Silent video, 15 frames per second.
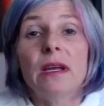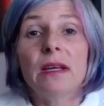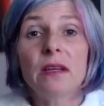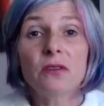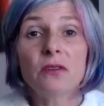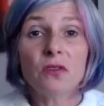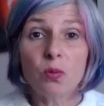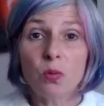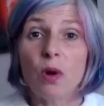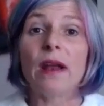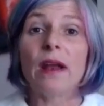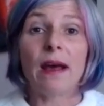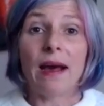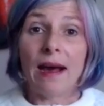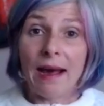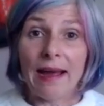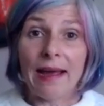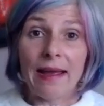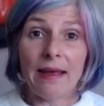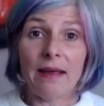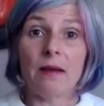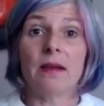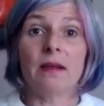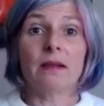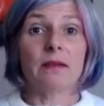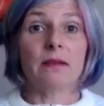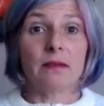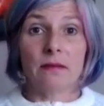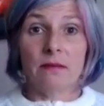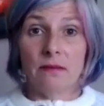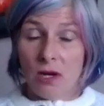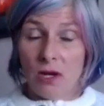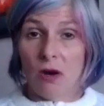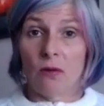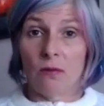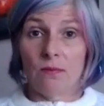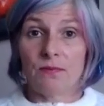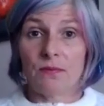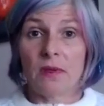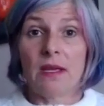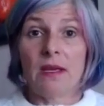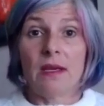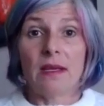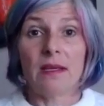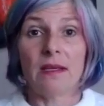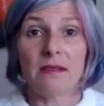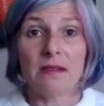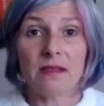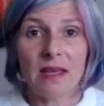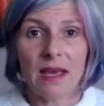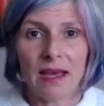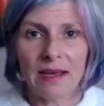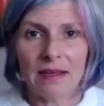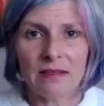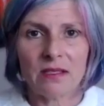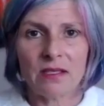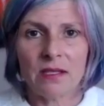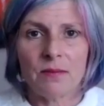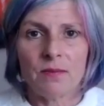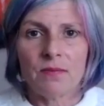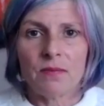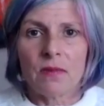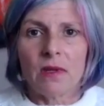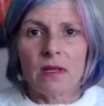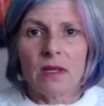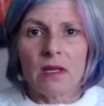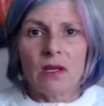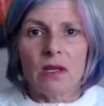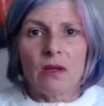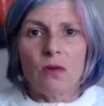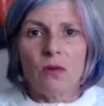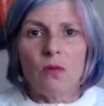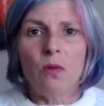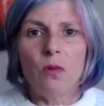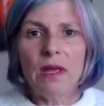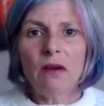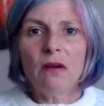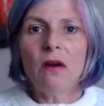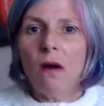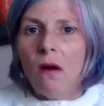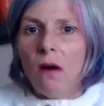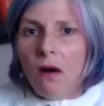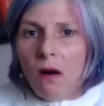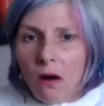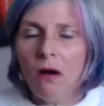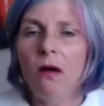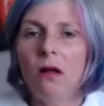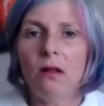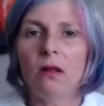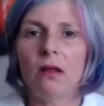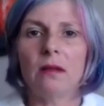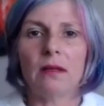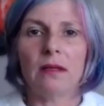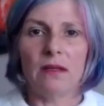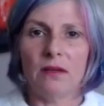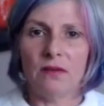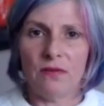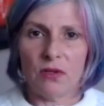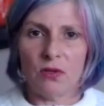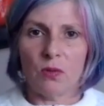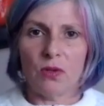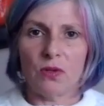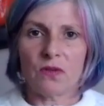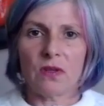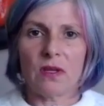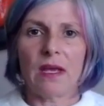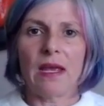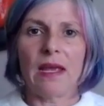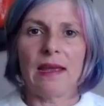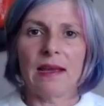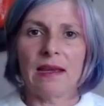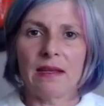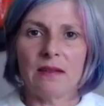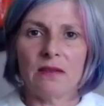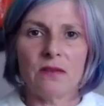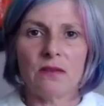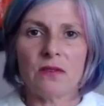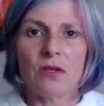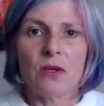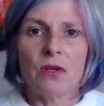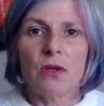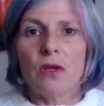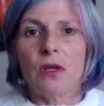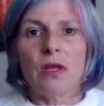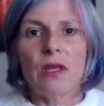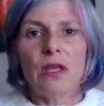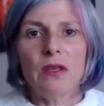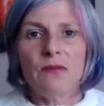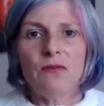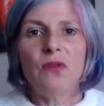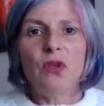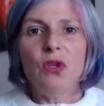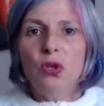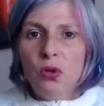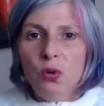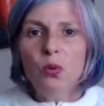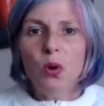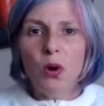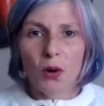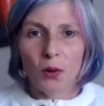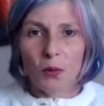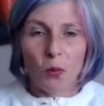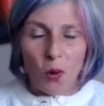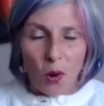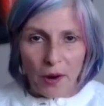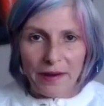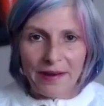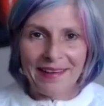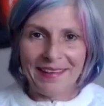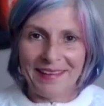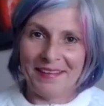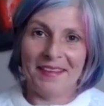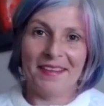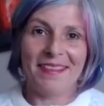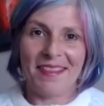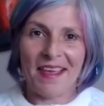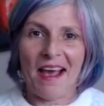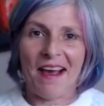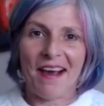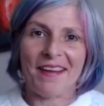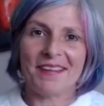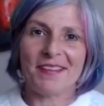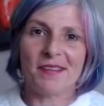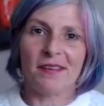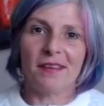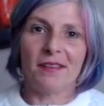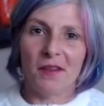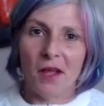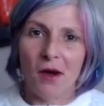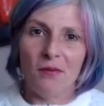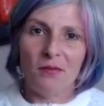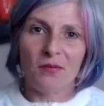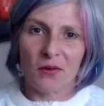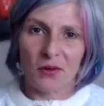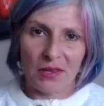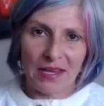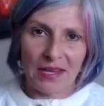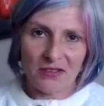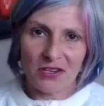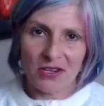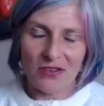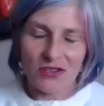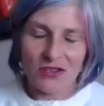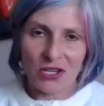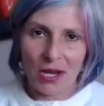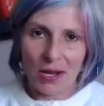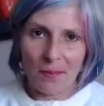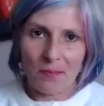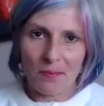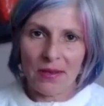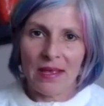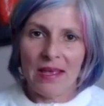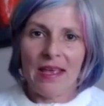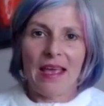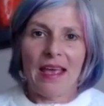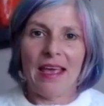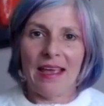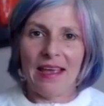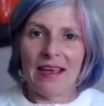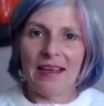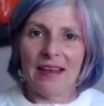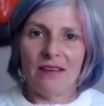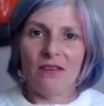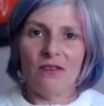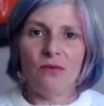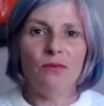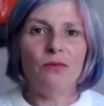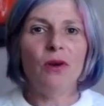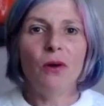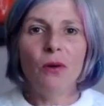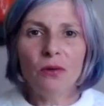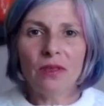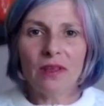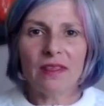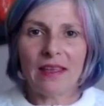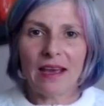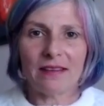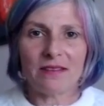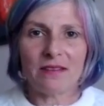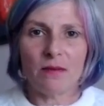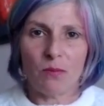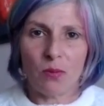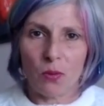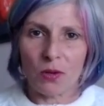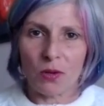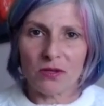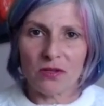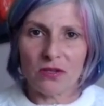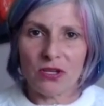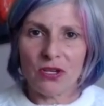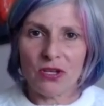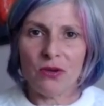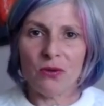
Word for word: Here's what I know is that we are all individuals. And if you are wanting that love relationship and you know that that's important to